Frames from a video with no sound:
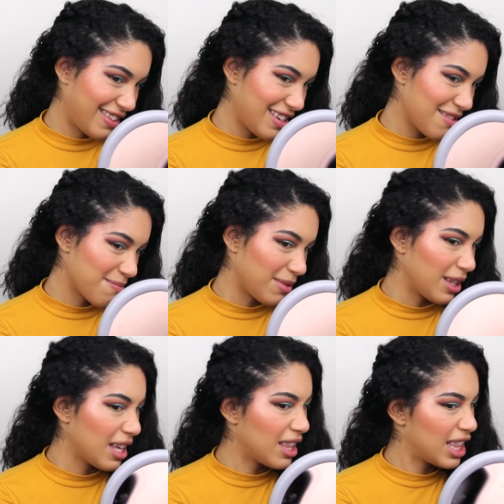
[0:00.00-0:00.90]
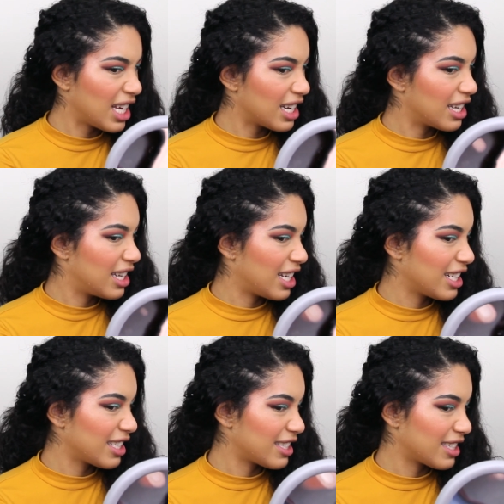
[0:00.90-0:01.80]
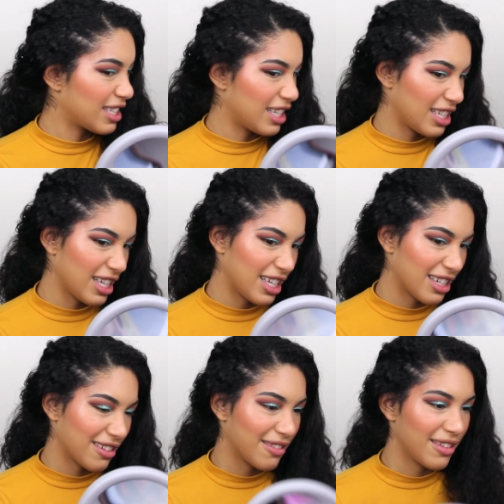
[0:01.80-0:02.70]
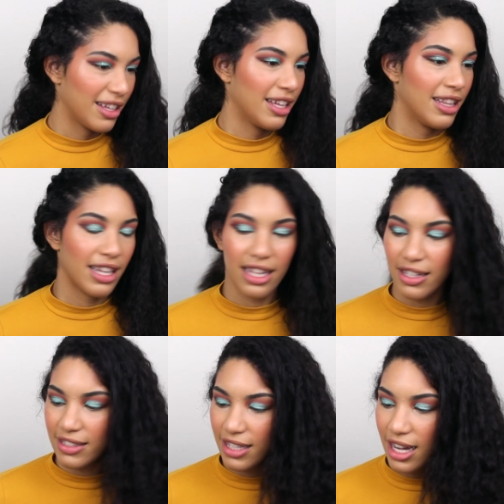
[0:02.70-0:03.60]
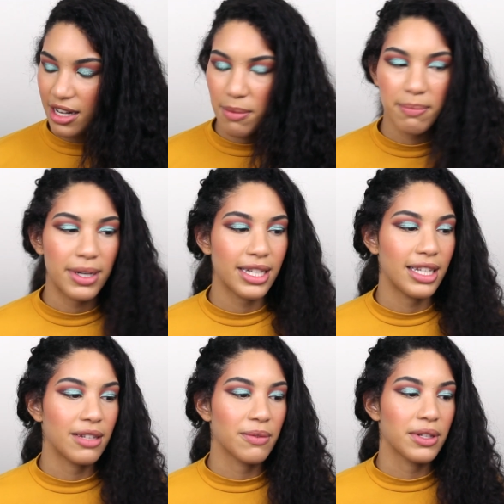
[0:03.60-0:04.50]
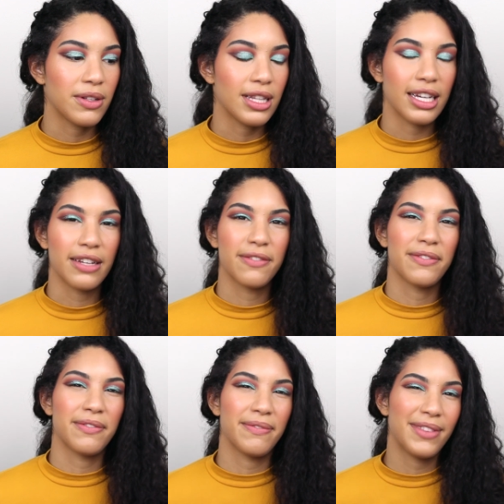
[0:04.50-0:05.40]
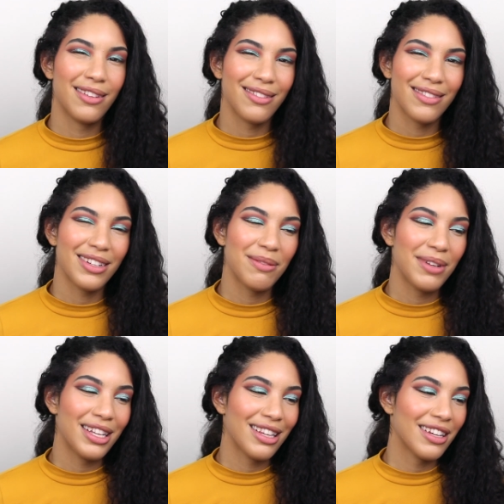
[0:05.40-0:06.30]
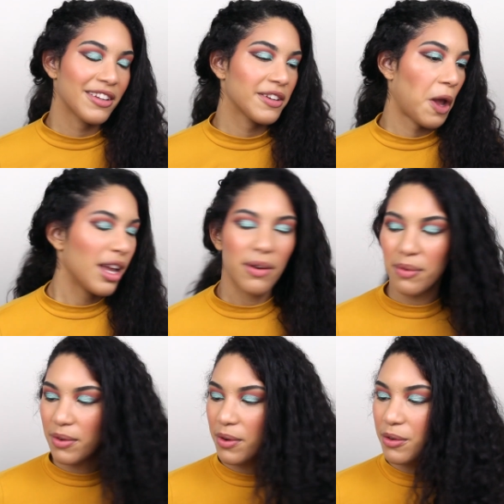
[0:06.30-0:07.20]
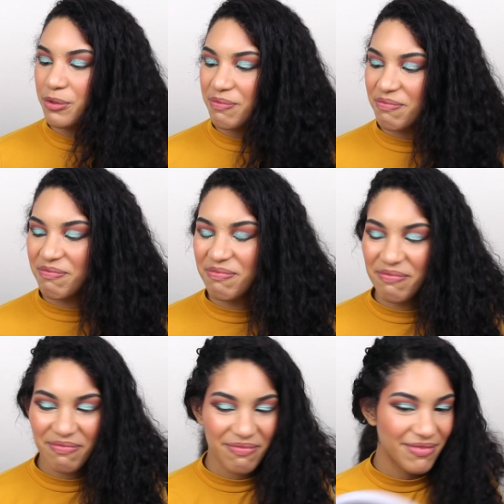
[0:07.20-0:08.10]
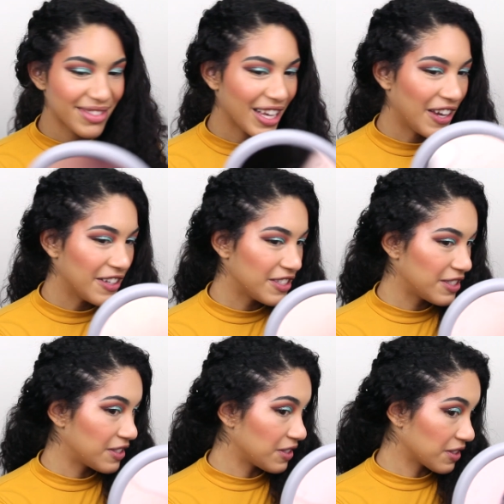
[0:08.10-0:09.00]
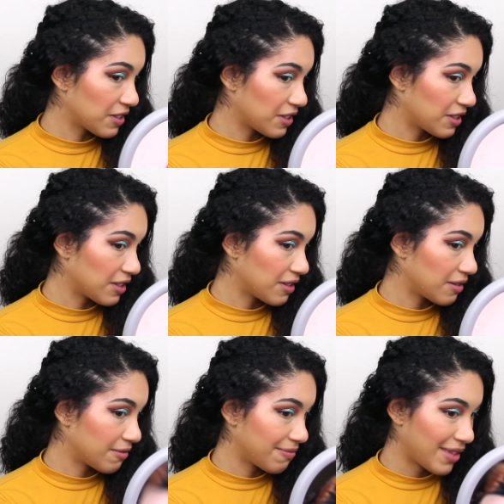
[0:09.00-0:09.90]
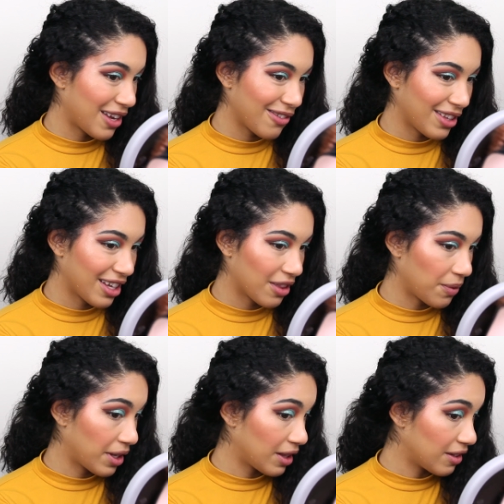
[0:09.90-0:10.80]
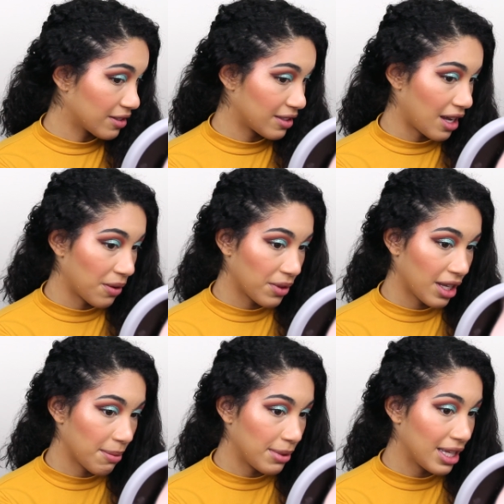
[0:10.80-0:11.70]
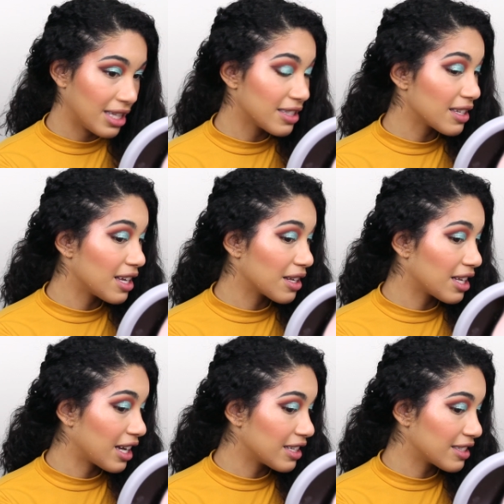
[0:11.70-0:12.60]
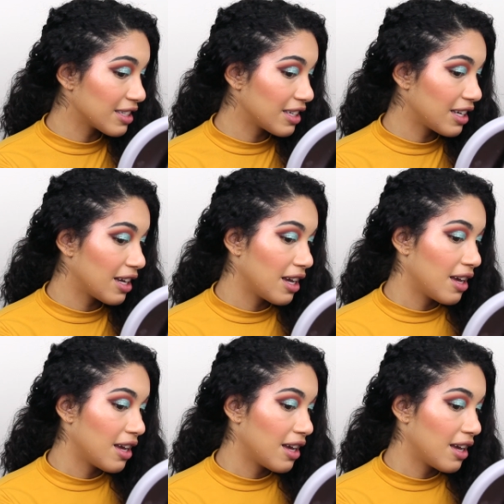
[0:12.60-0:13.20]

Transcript: didn't blend that nicely. Like it looks kind of muddy in real life. You know what I mean? Like, I don't know. It just looks, I don't like the way it looks. I don't think it blends in nicely.